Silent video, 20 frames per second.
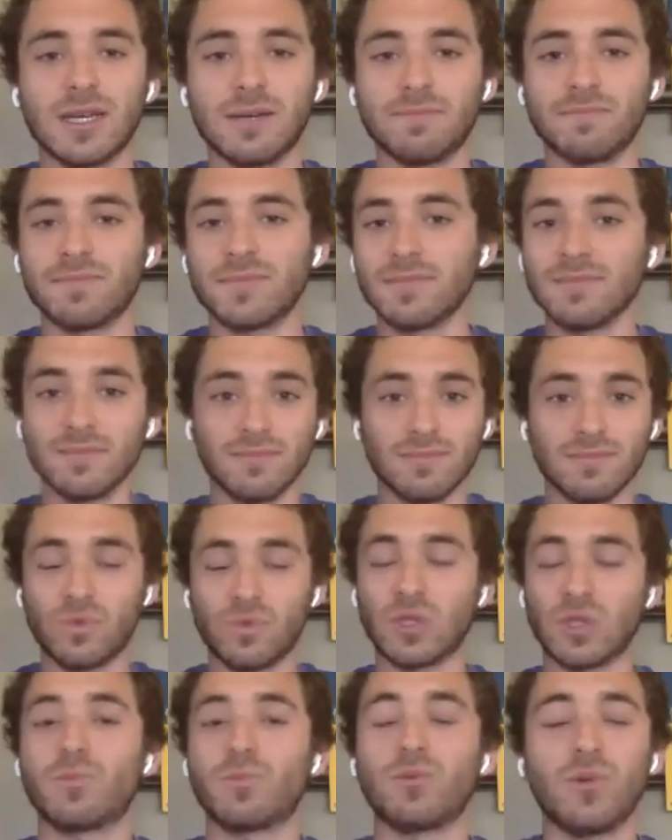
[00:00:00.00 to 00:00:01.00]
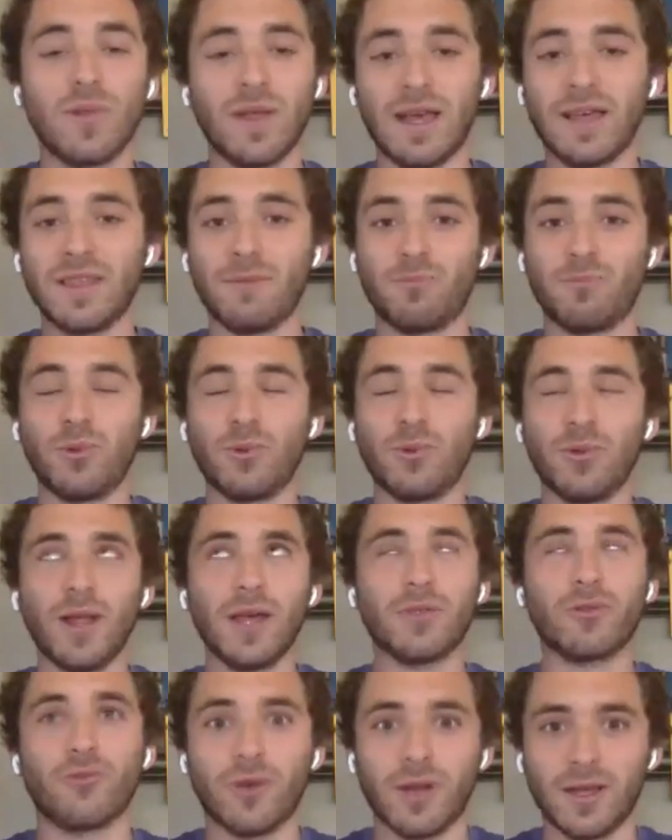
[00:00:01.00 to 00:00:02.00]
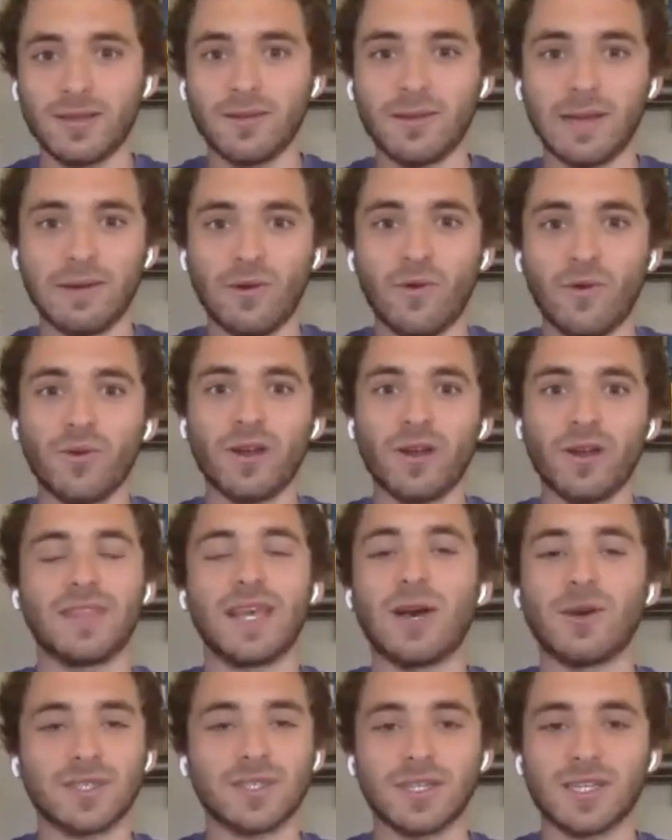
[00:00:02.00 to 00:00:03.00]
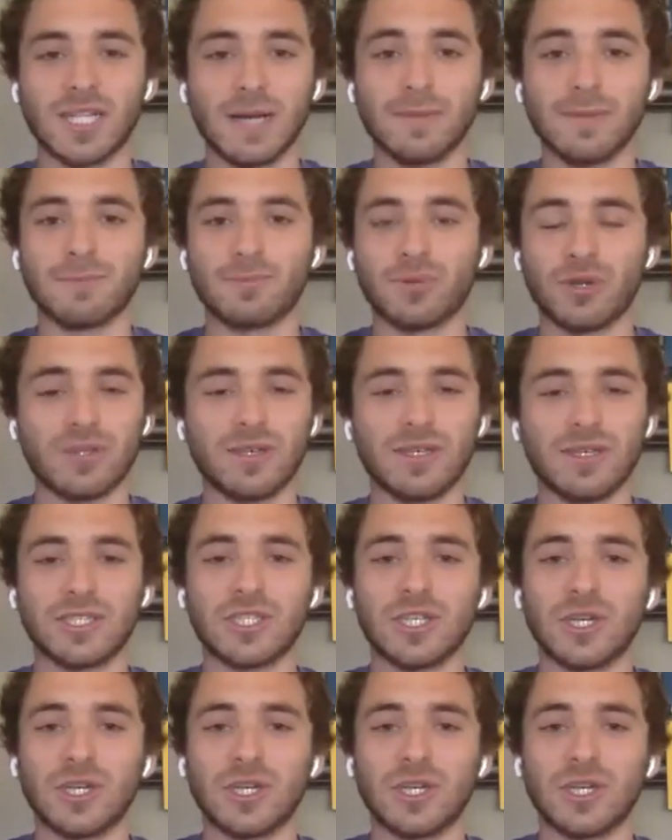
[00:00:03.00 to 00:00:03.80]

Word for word: Um, there's pl- a plethora, uh, over a thousand clubs at Berkeley.